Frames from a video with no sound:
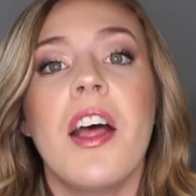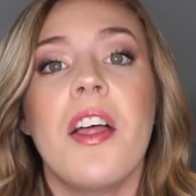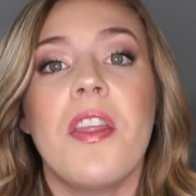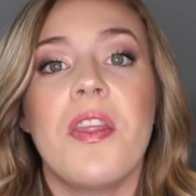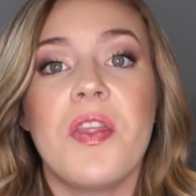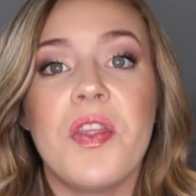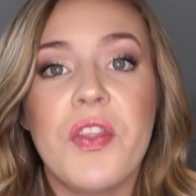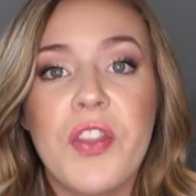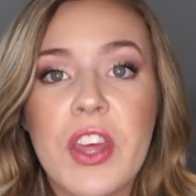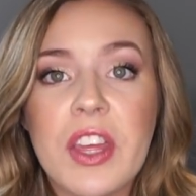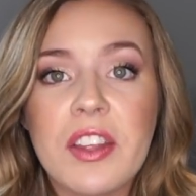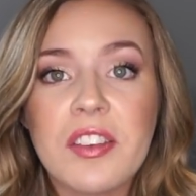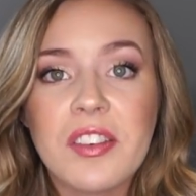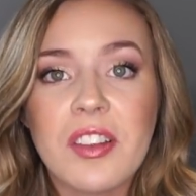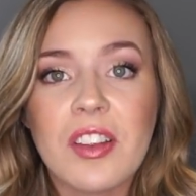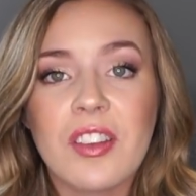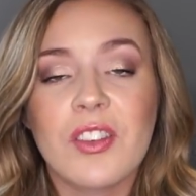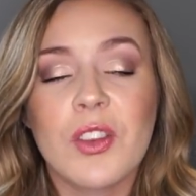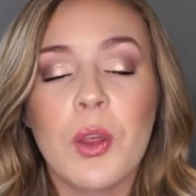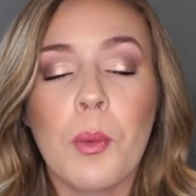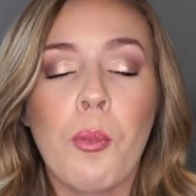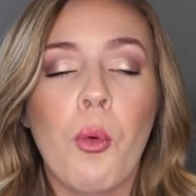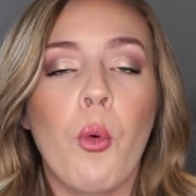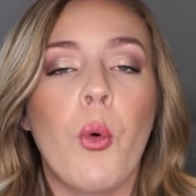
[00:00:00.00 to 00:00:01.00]
this is
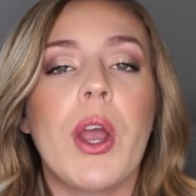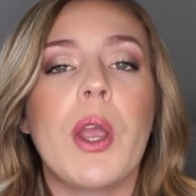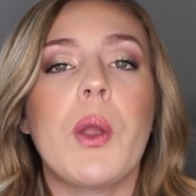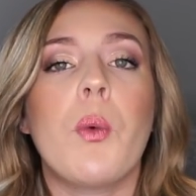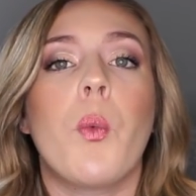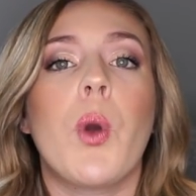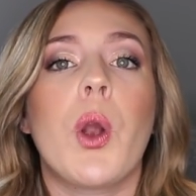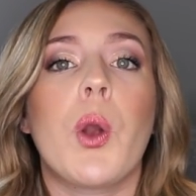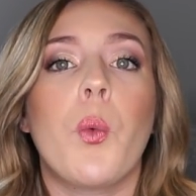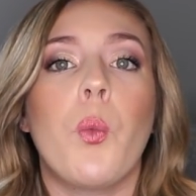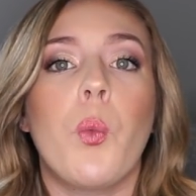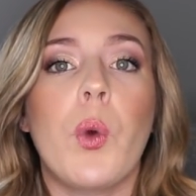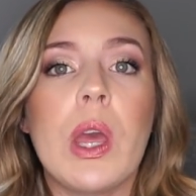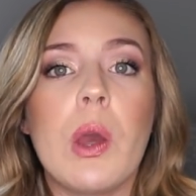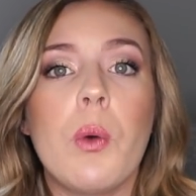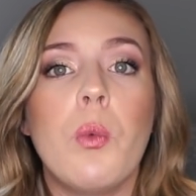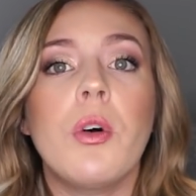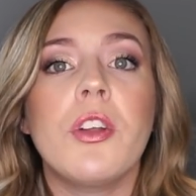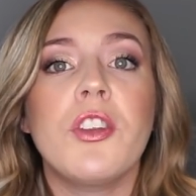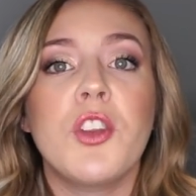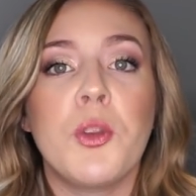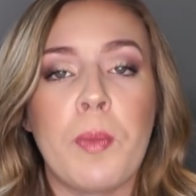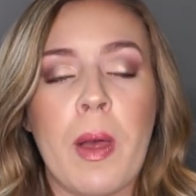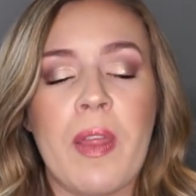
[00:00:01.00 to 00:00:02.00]
the point where we
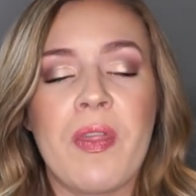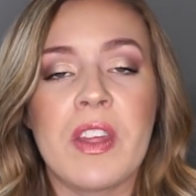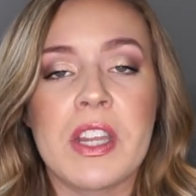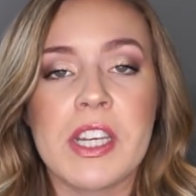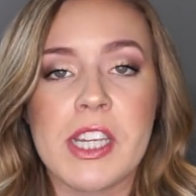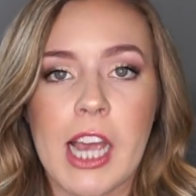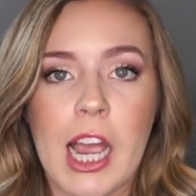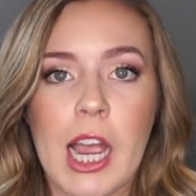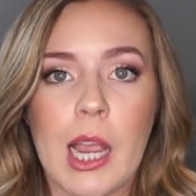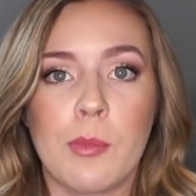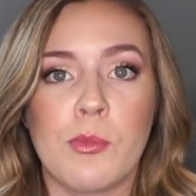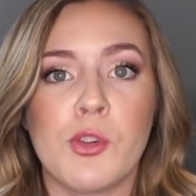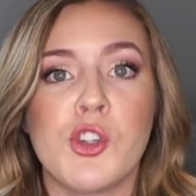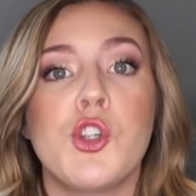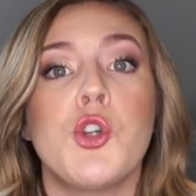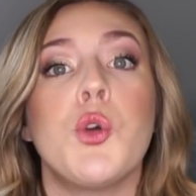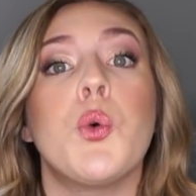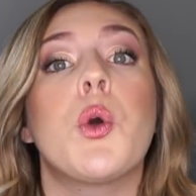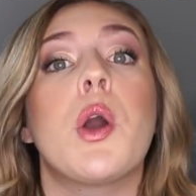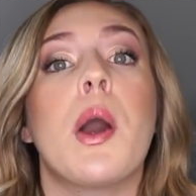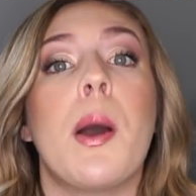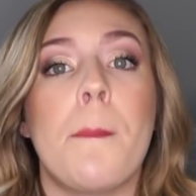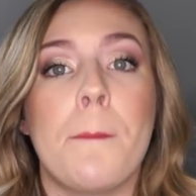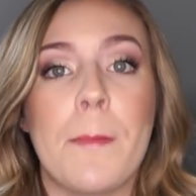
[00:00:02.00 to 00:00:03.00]
will spend the time to
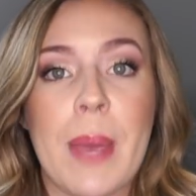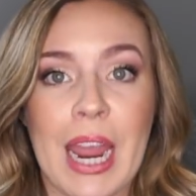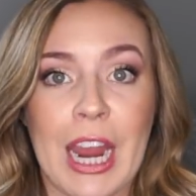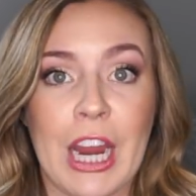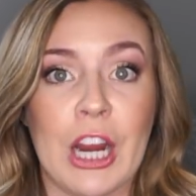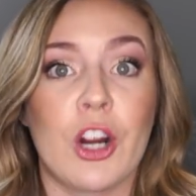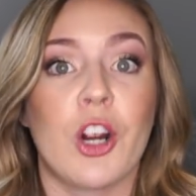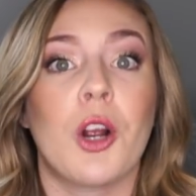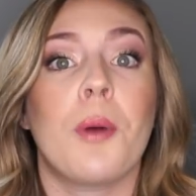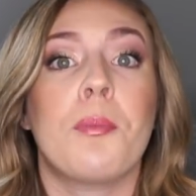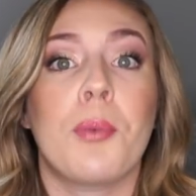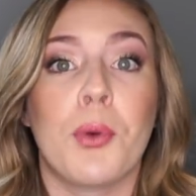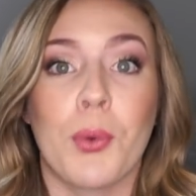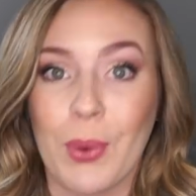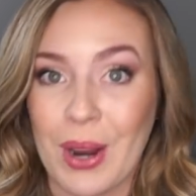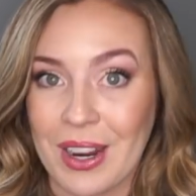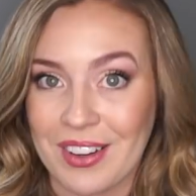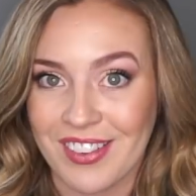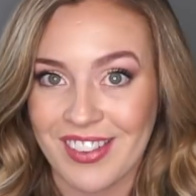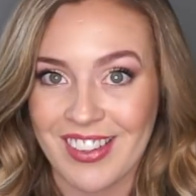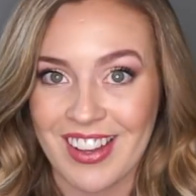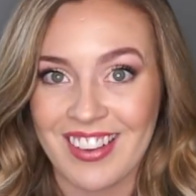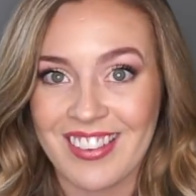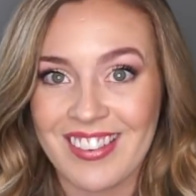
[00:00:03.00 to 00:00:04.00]
compare
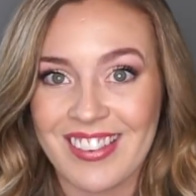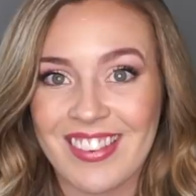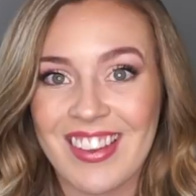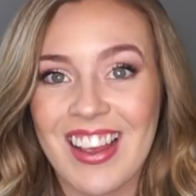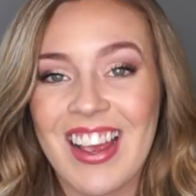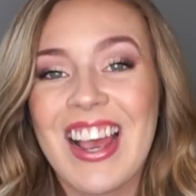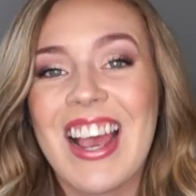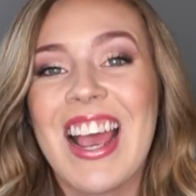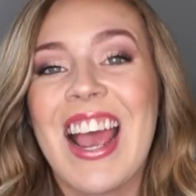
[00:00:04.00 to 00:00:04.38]
prices.